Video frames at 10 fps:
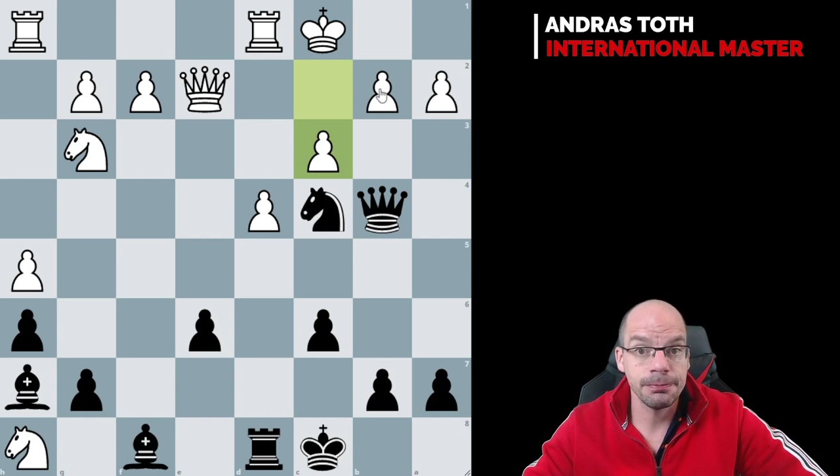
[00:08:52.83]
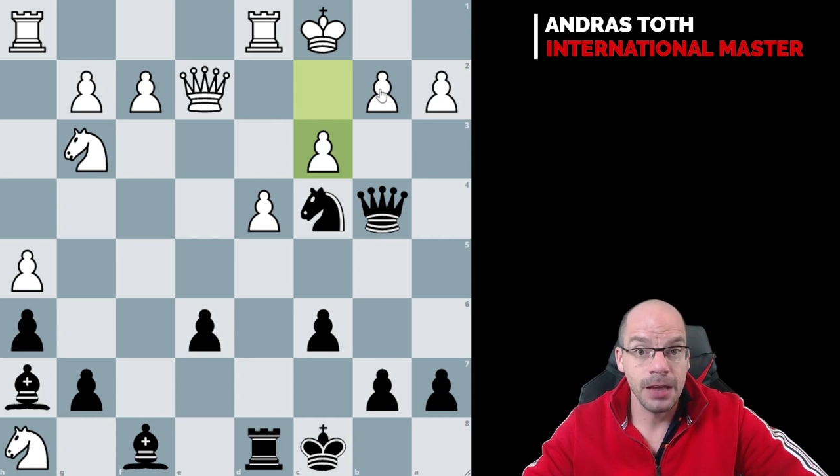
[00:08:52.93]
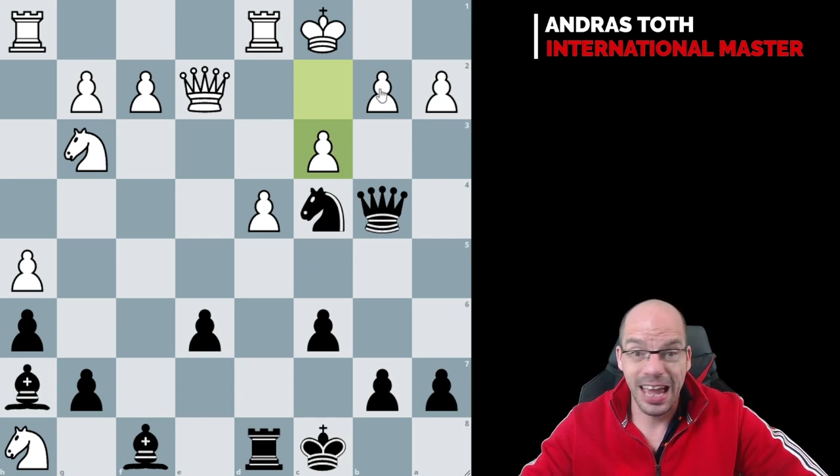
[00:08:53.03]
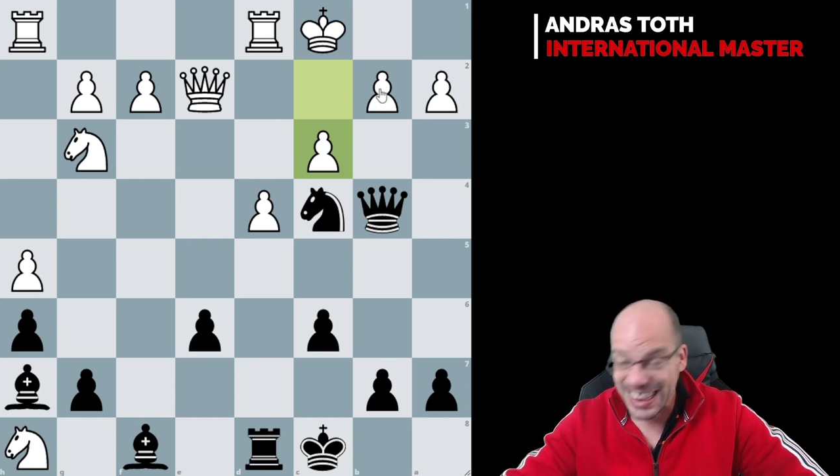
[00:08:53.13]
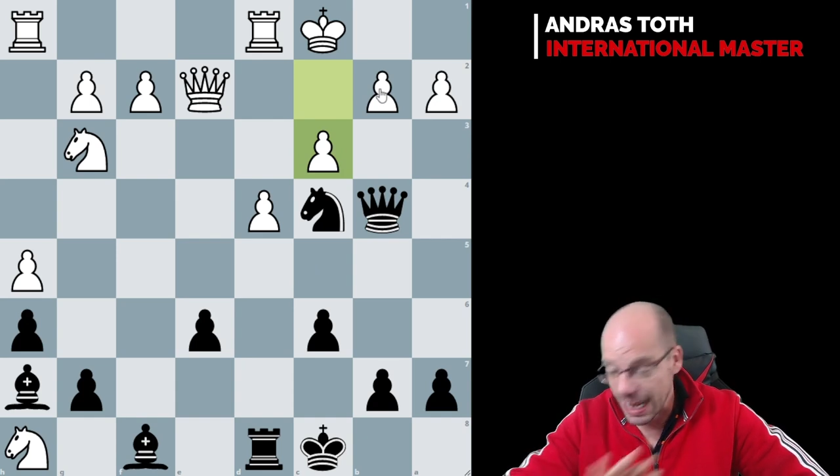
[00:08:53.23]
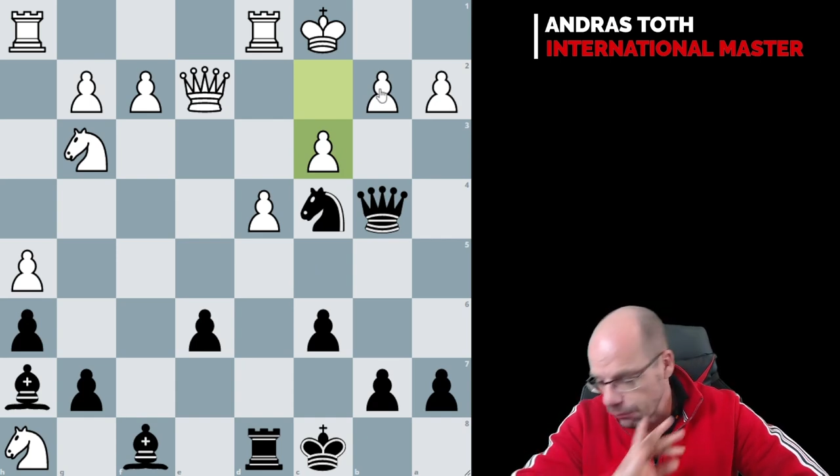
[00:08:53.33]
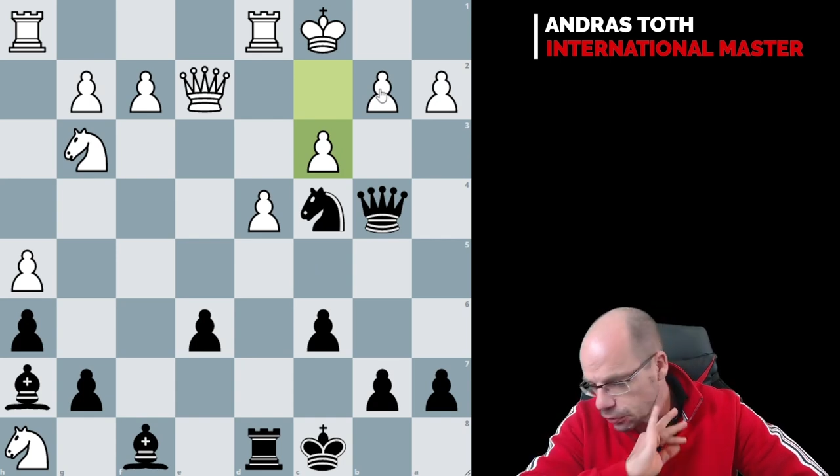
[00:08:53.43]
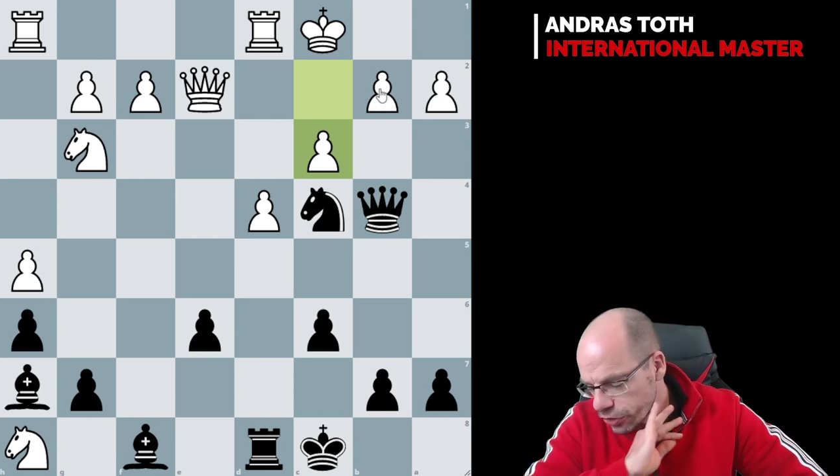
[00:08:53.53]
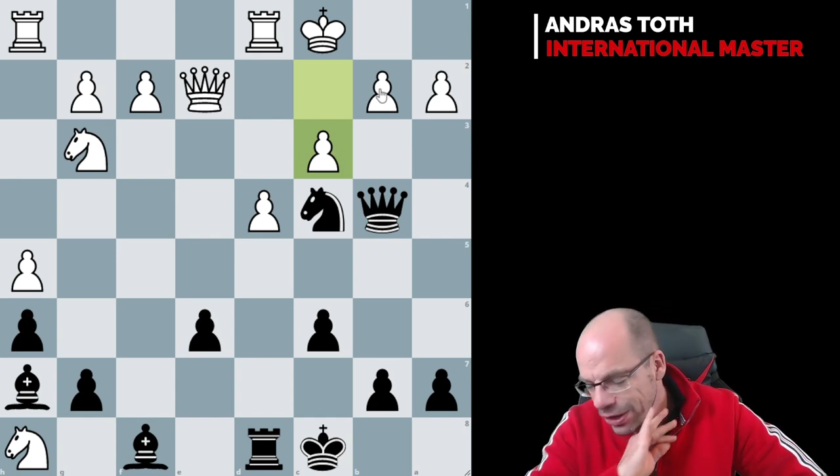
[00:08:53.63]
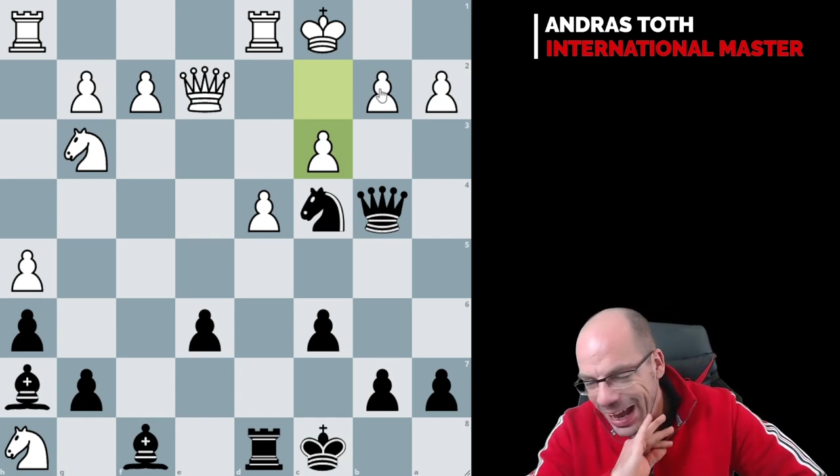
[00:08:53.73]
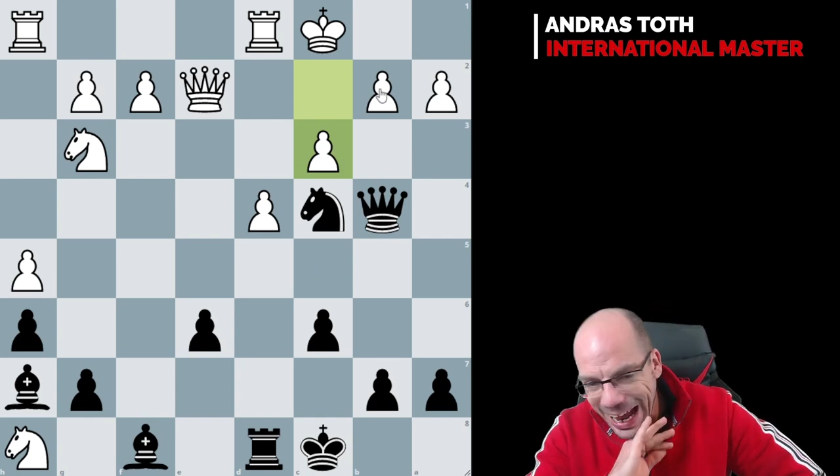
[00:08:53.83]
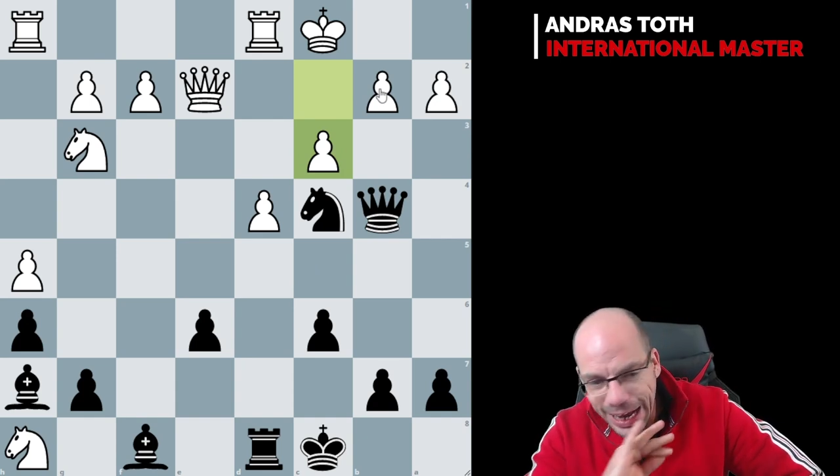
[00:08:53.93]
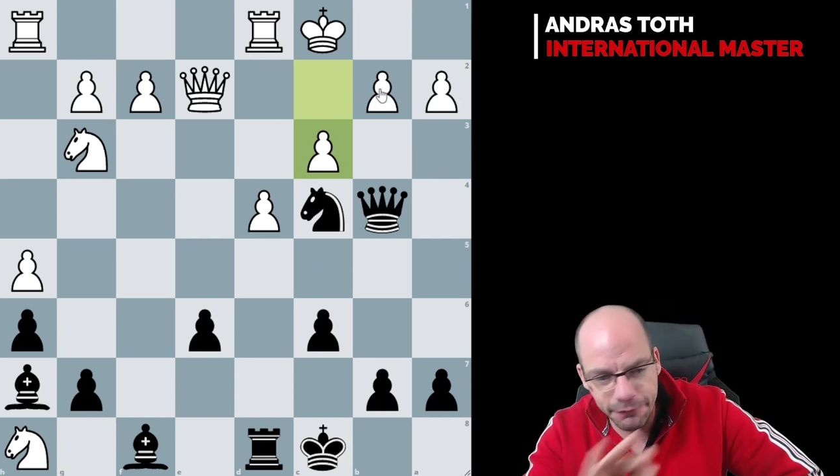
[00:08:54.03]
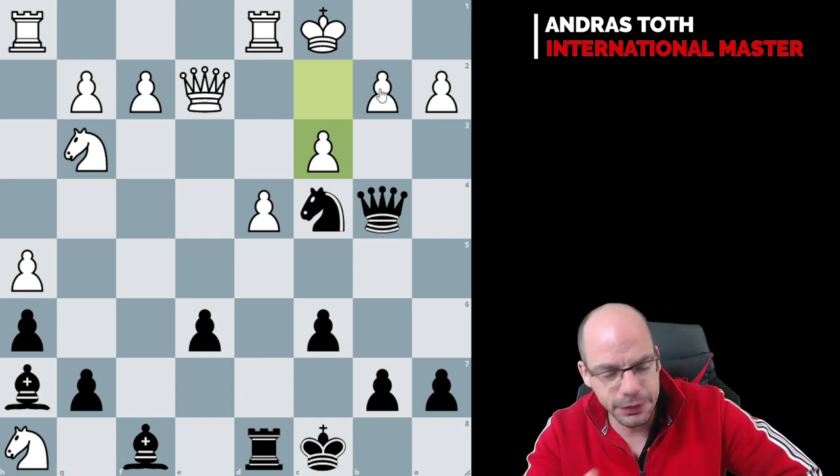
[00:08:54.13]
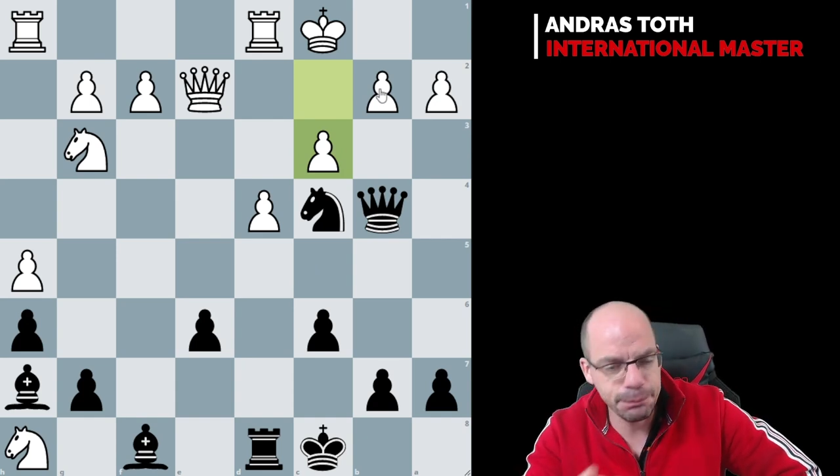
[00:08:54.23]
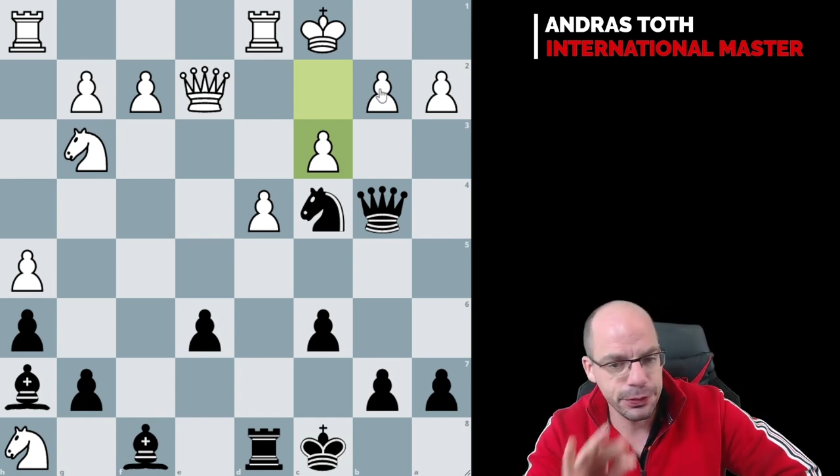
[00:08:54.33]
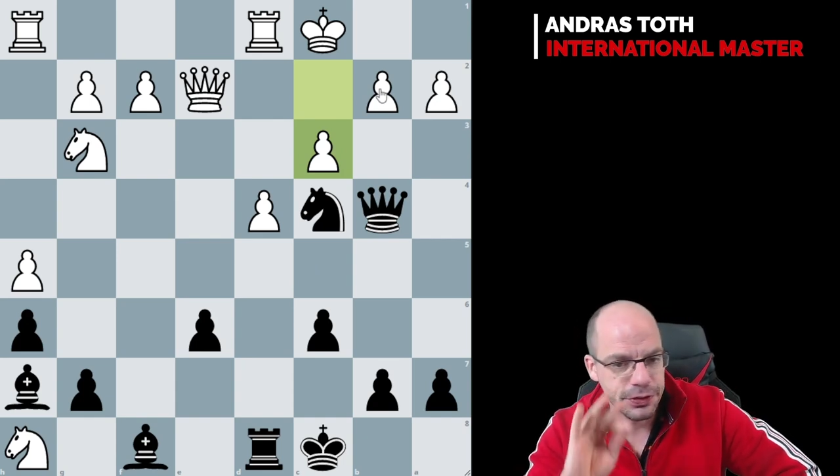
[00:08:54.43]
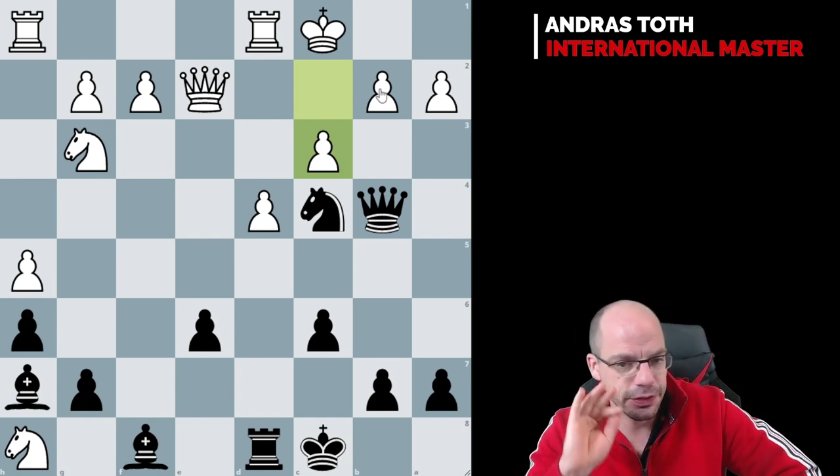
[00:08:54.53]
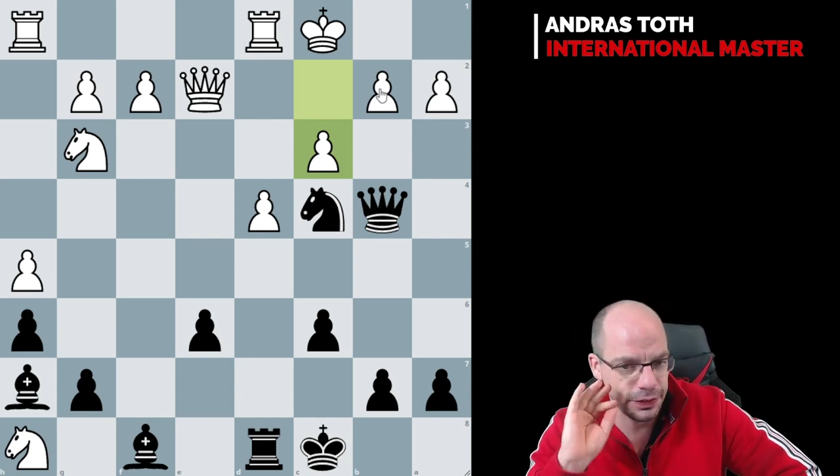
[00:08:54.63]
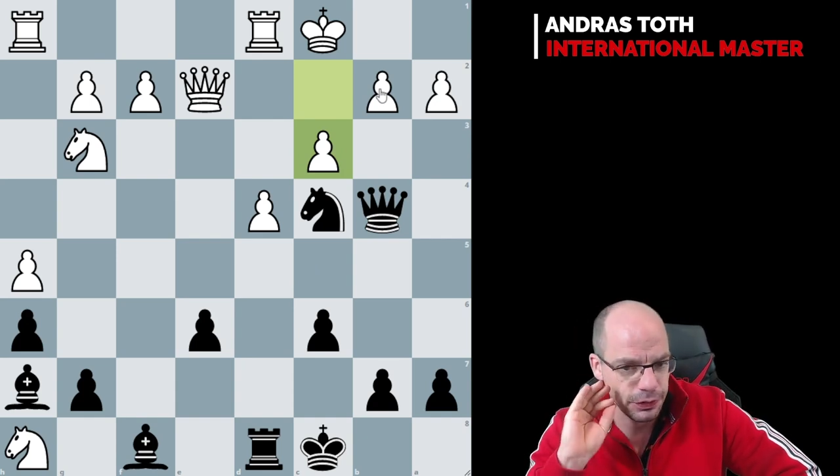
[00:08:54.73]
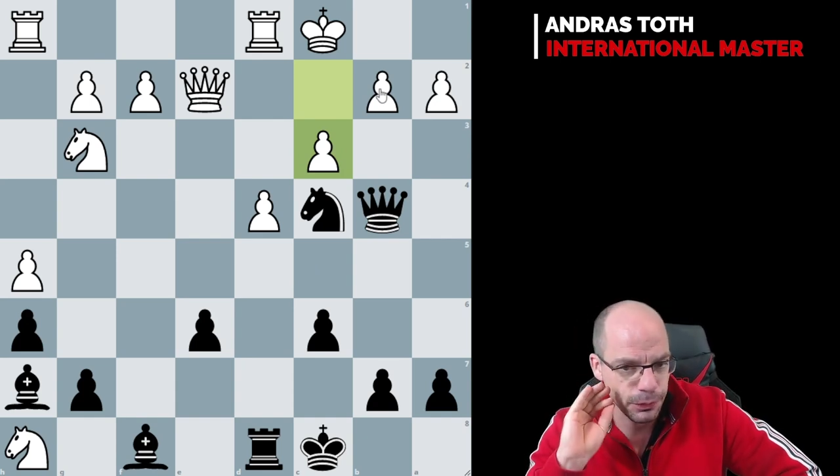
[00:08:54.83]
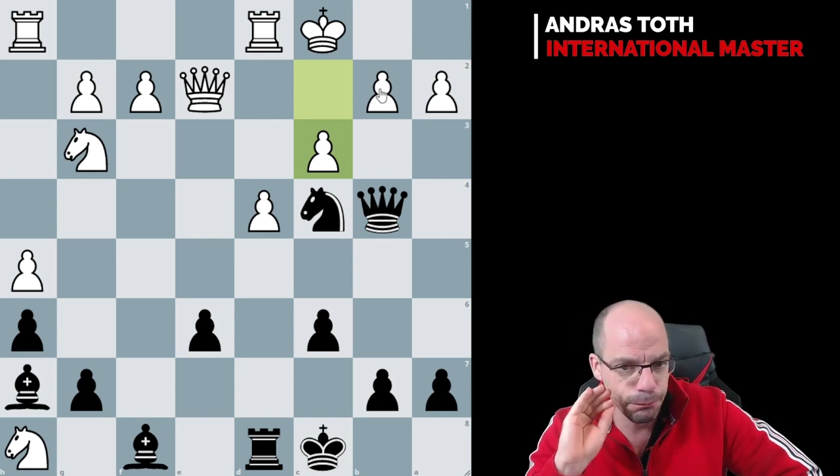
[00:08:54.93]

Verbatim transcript: And that was 100%